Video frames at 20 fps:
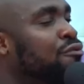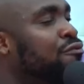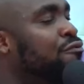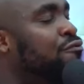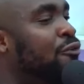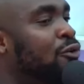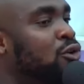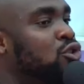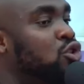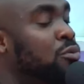
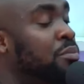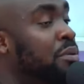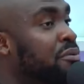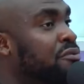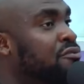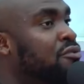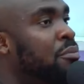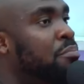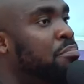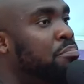fault some people
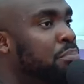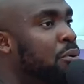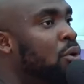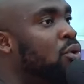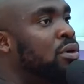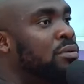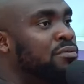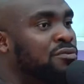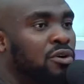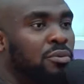for
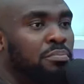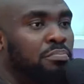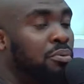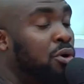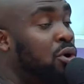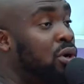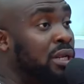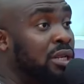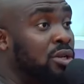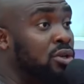buck, for
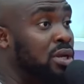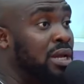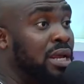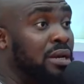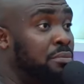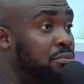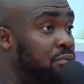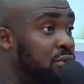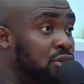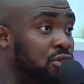buckling under the
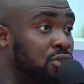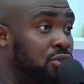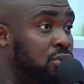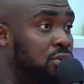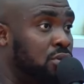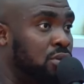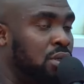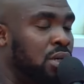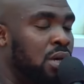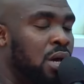pressure,
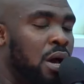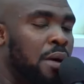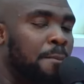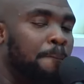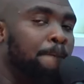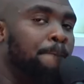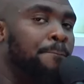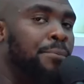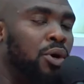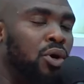yeah.
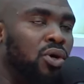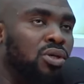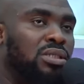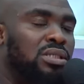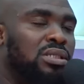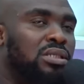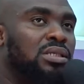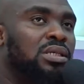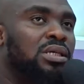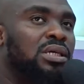but